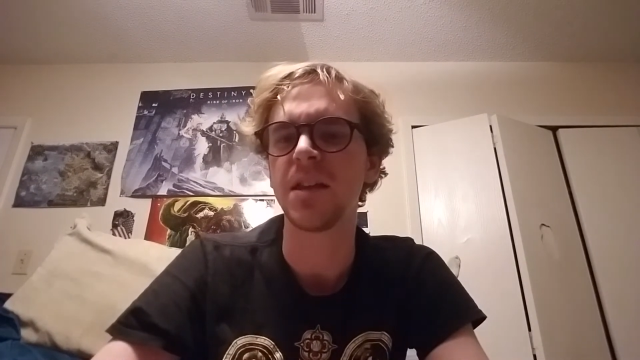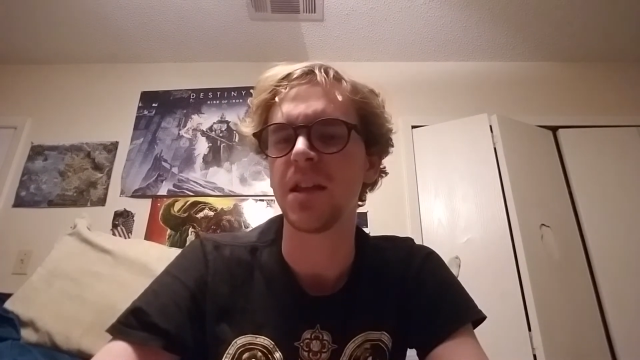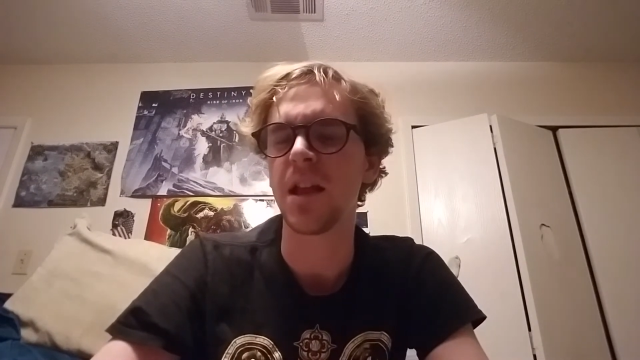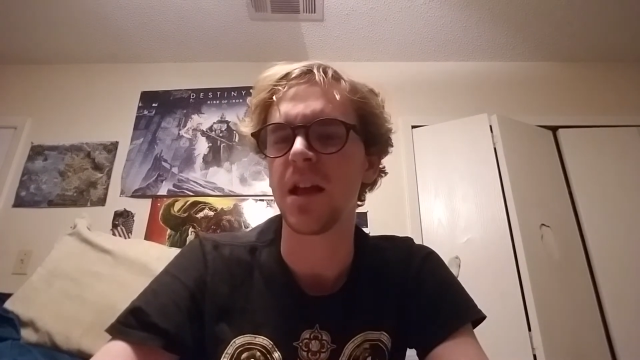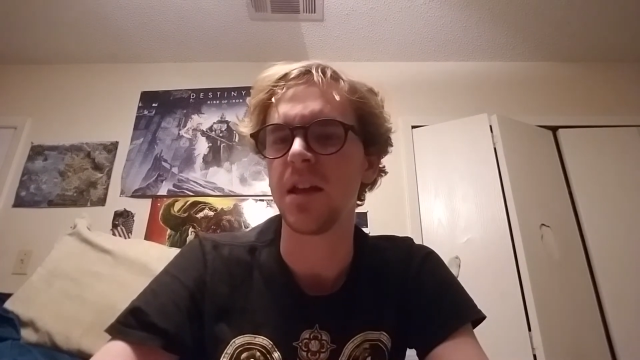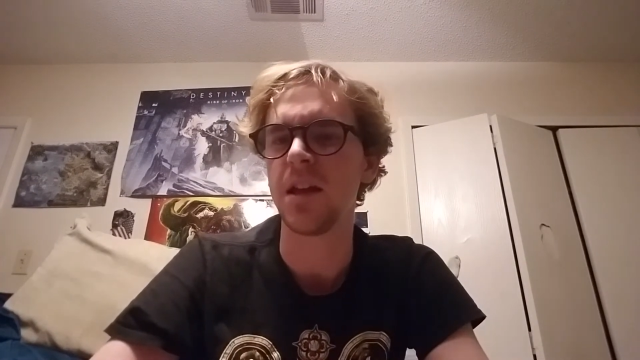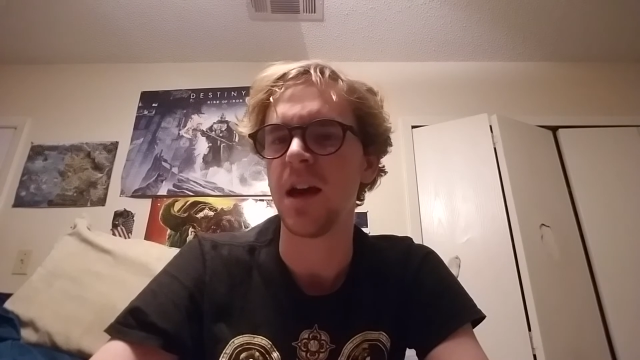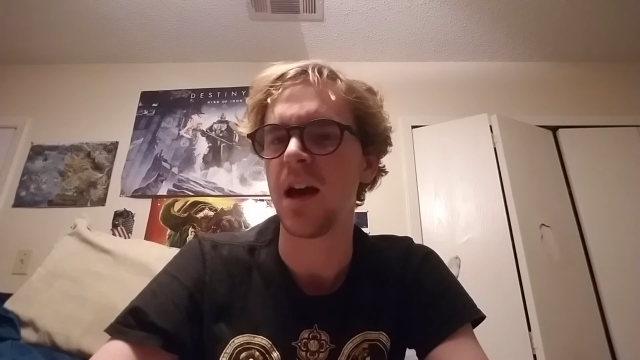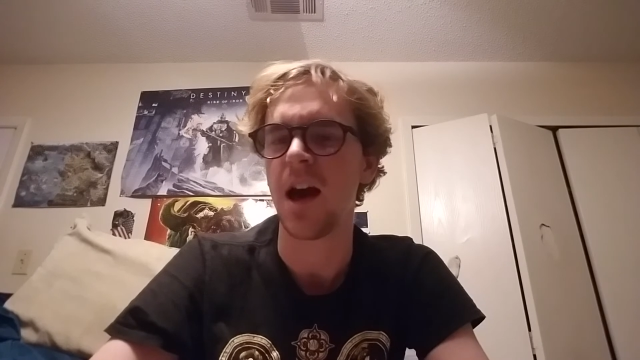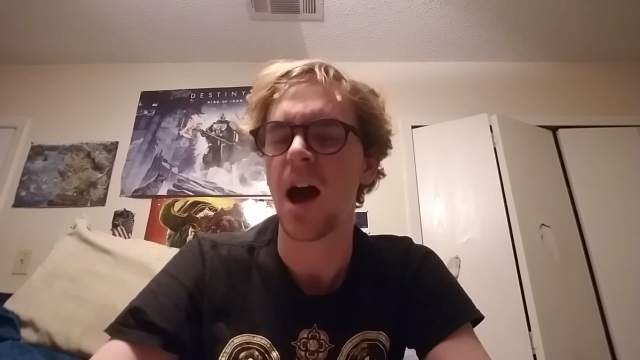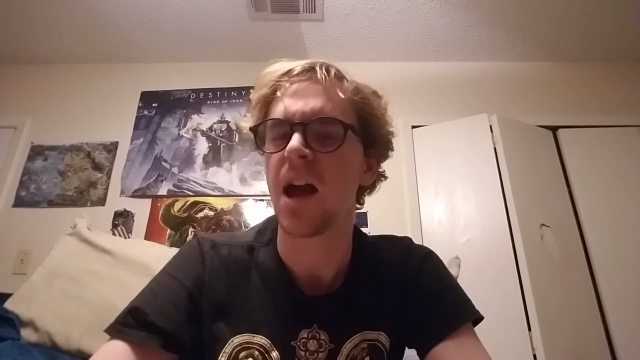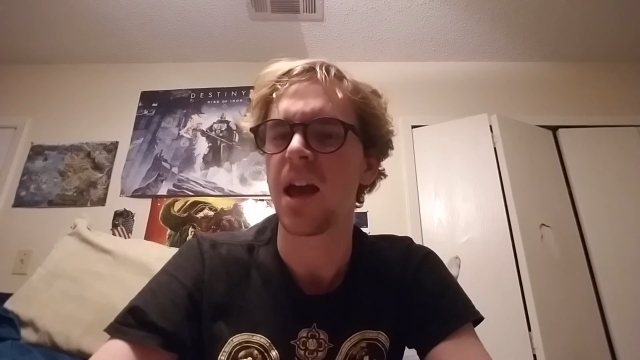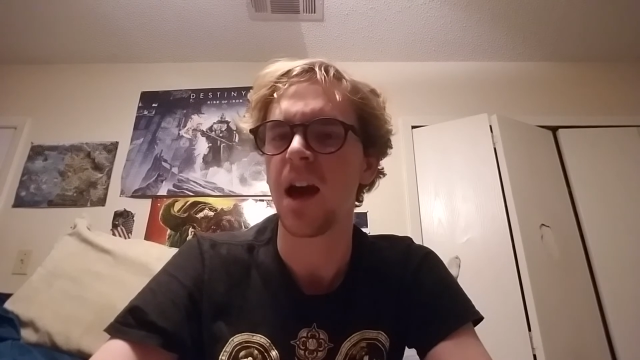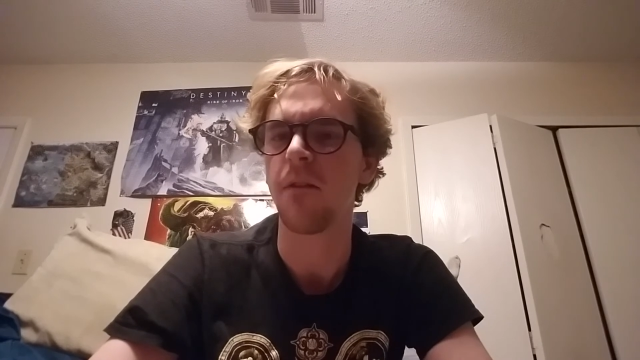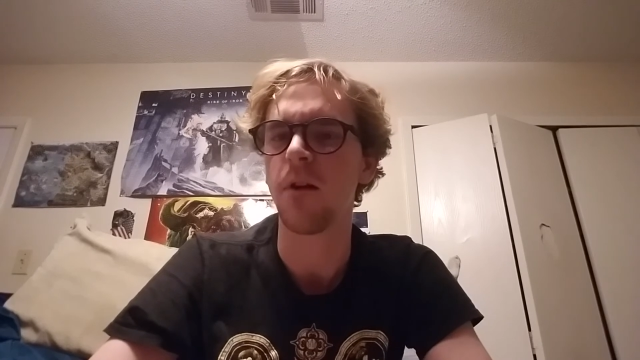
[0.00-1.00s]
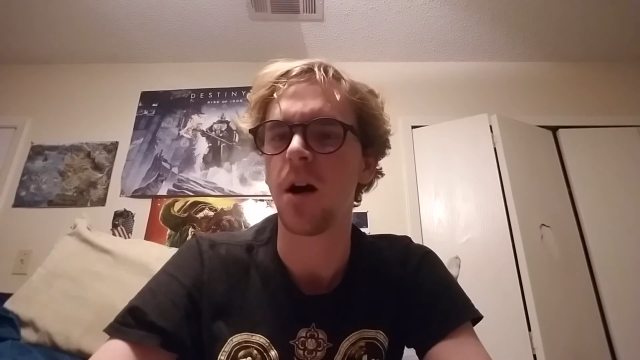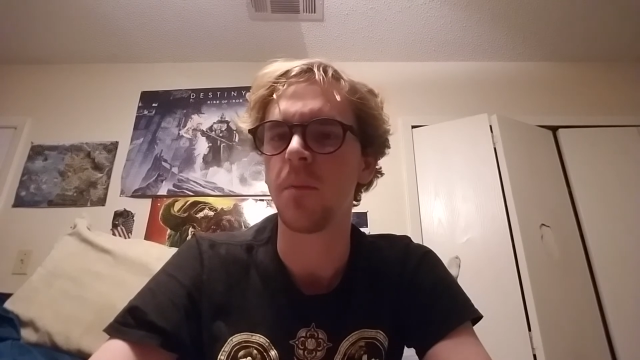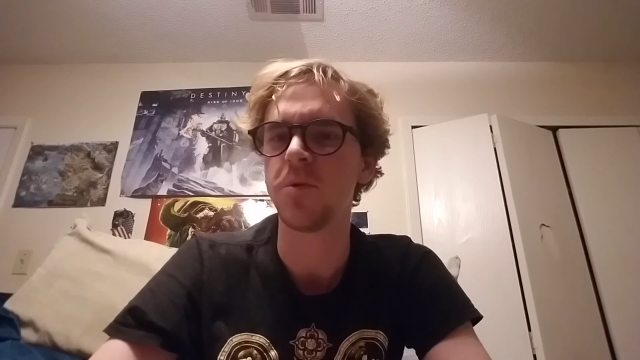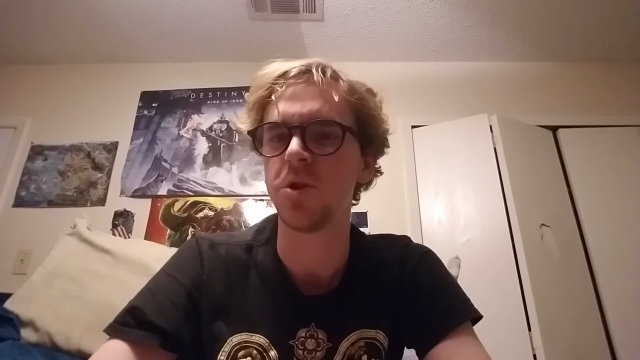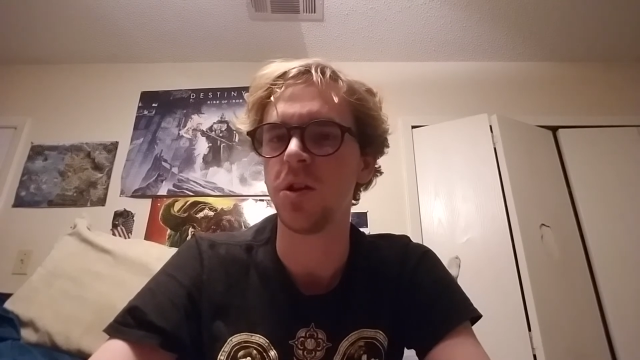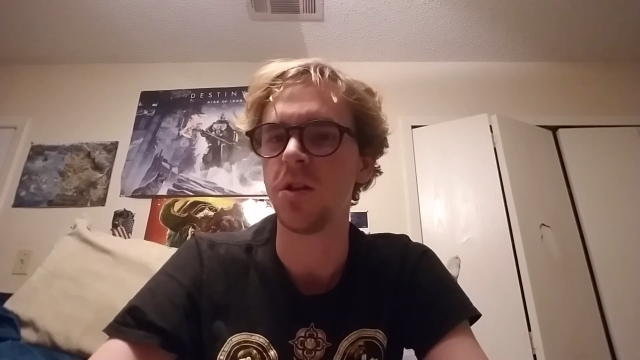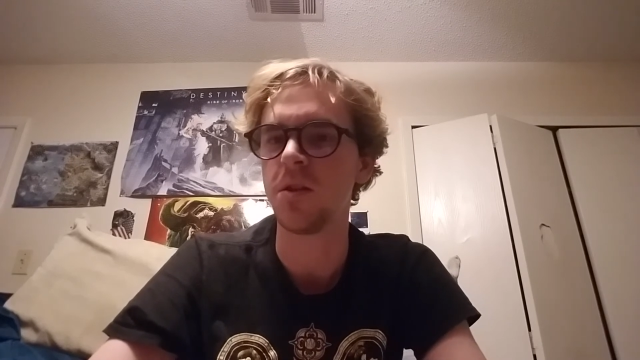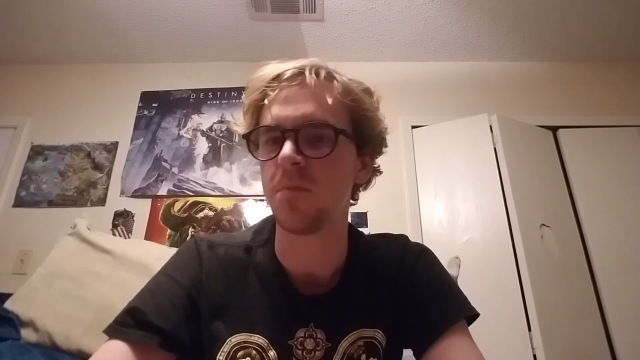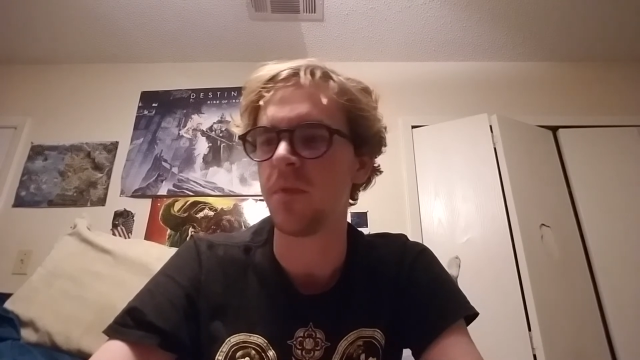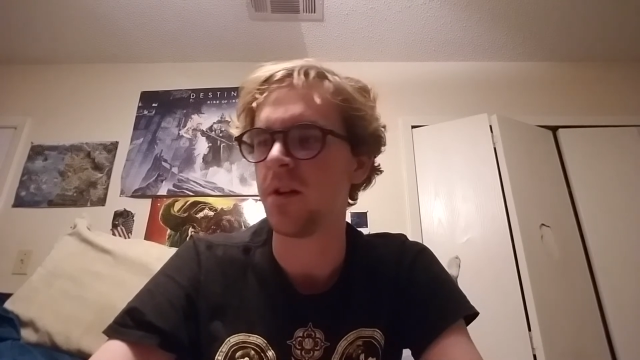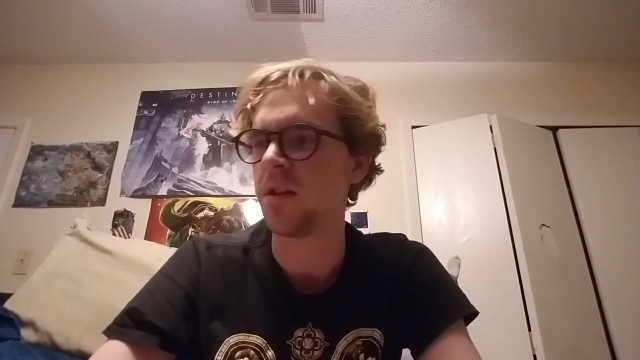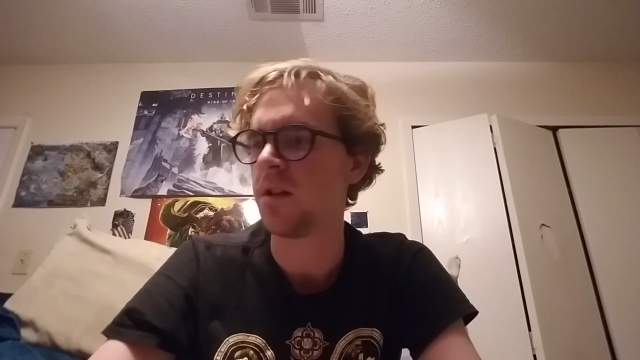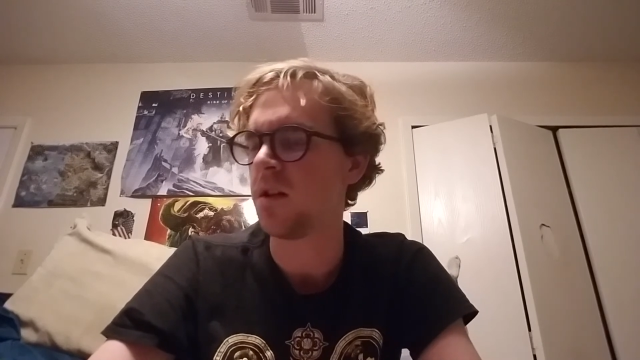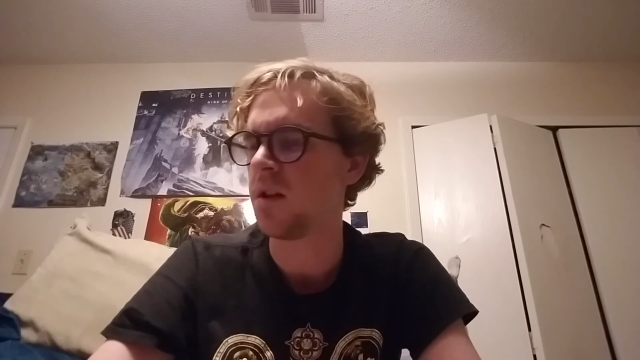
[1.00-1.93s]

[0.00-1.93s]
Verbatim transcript: and I I have options, but